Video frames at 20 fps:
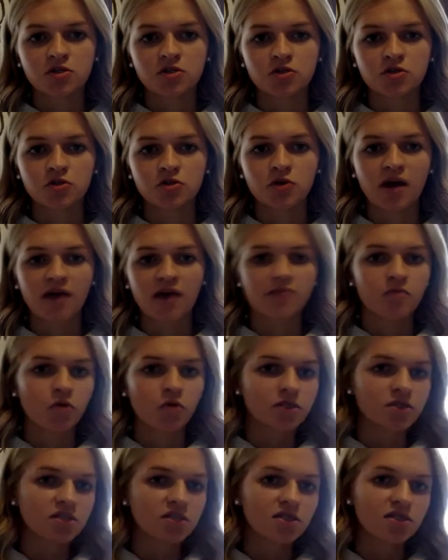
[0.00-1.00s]
who have
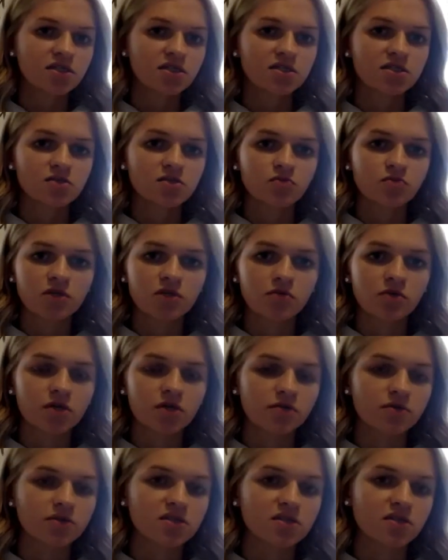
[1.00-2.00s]
more needs. We
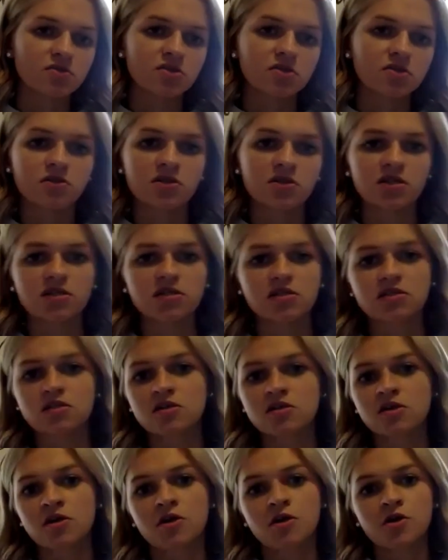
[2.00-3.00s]
work with some students
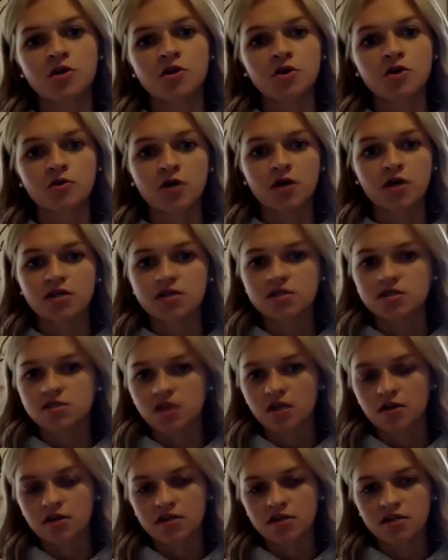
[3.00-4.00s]
who are
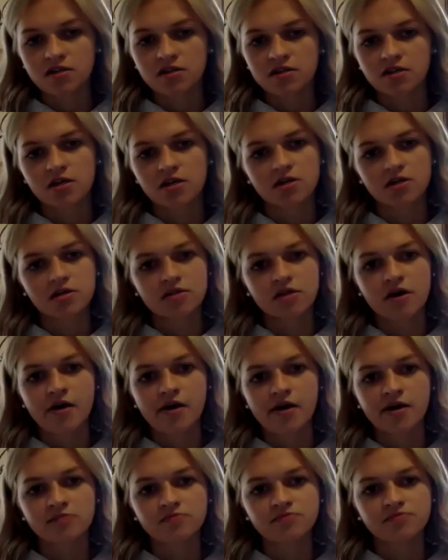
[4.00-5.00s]
excelling in the
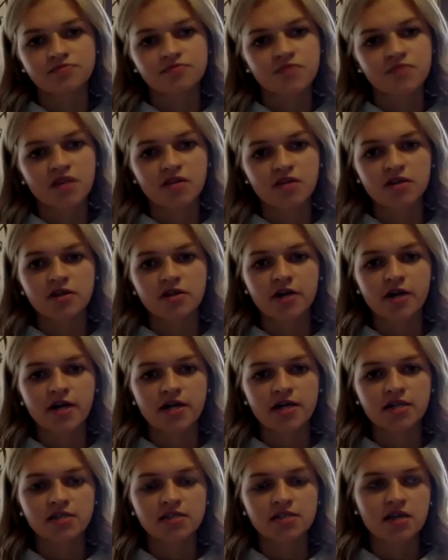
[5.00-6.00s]
um, in their
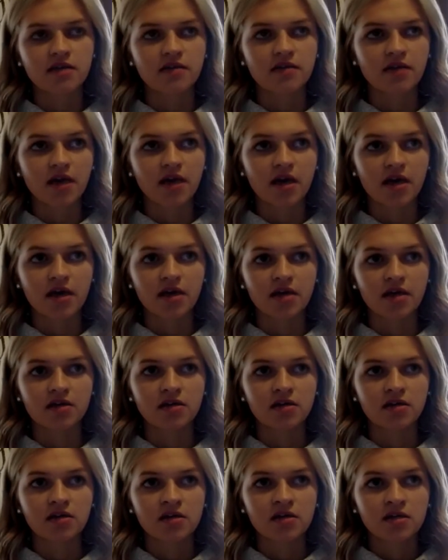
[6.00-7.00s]
grades, and then
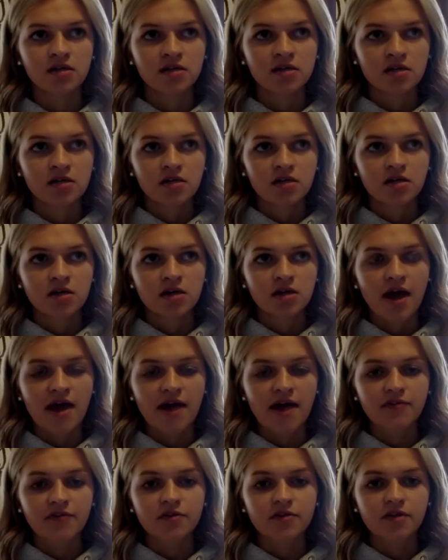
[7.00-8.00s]

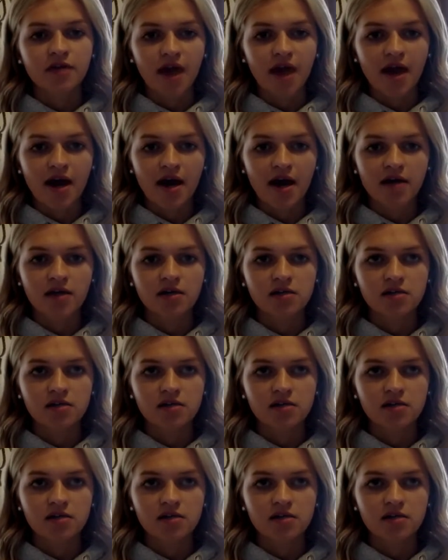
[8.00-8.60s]
after that,